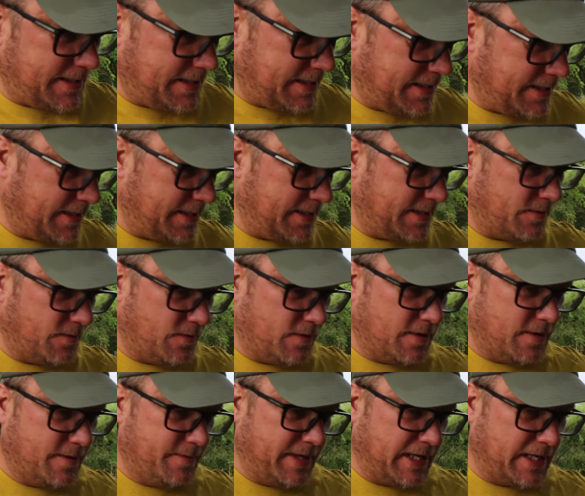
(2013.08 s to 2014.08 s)
just to
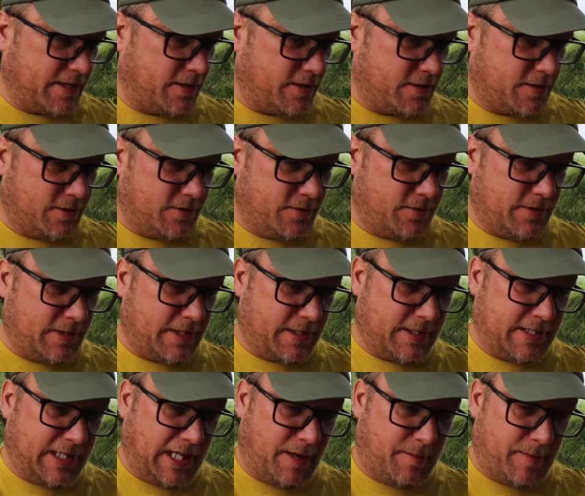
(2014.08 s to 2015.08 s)
warm the cockles and
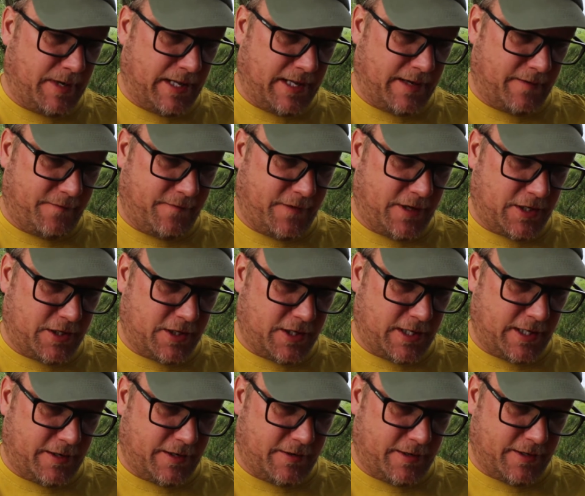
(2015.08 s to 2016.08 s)
celebrate that fish
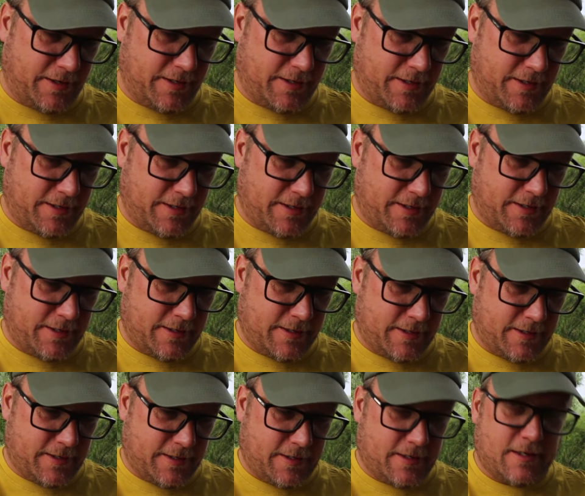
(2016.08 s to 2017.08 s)
earlier on.
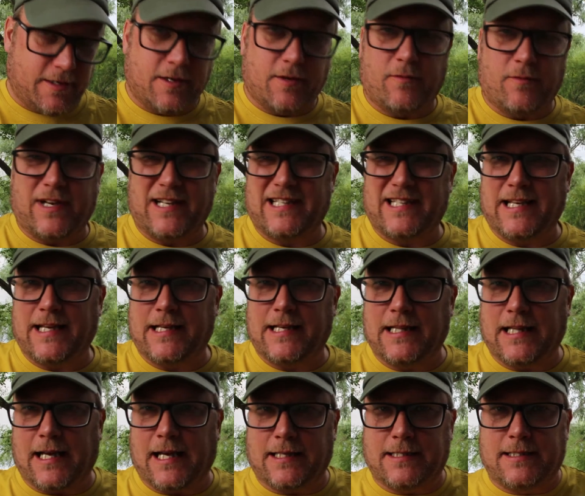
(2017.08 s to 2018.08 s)
When I say
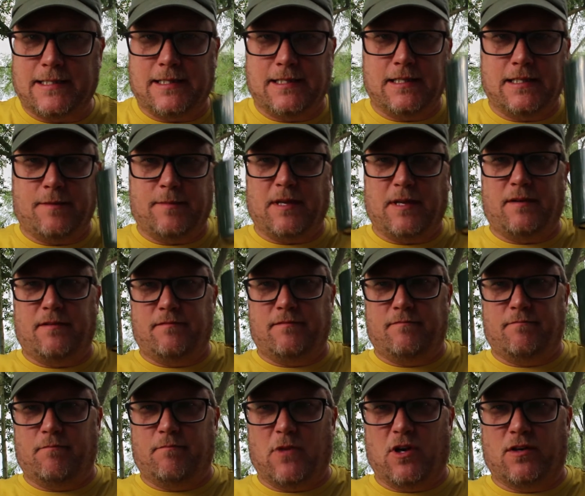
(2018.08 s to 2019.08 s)
glass, I mean
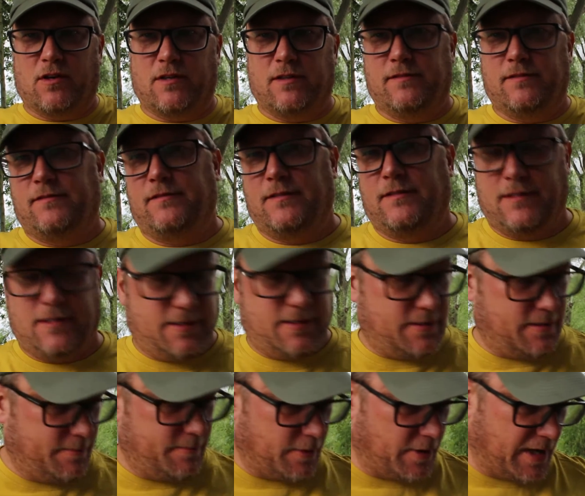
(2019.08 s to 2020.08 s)
mug.
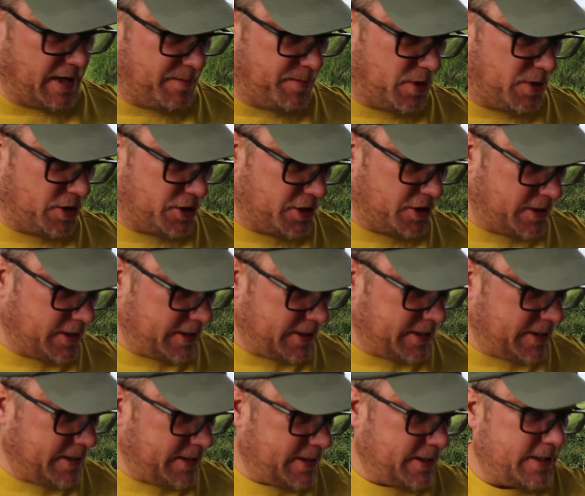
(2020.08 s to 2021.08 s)
I'm not that posh.
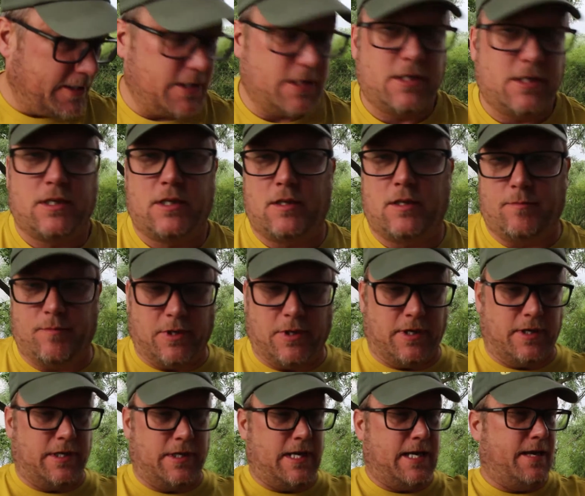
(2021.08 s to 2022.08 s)

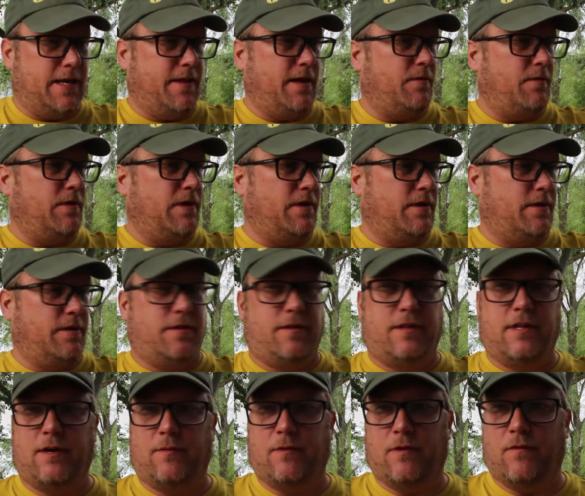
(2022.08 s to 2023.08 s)
But yeah, that
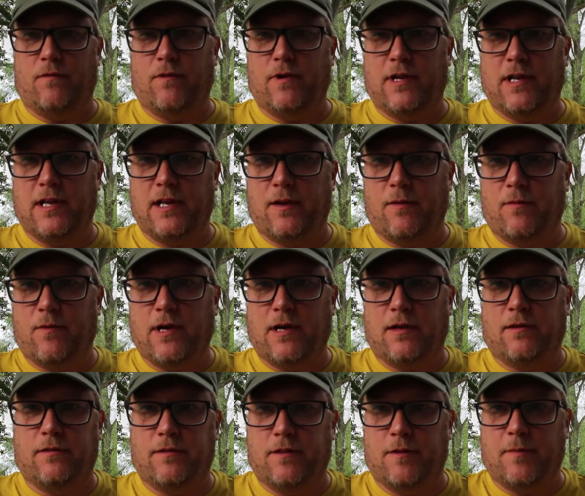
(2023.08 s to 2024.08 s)
went really
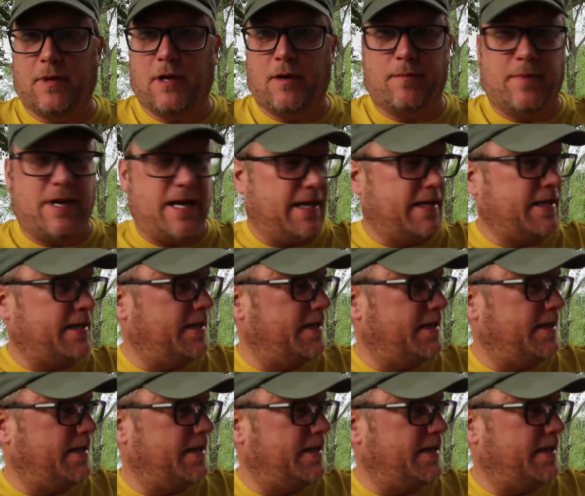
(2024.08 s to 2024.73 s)
well, the Malbec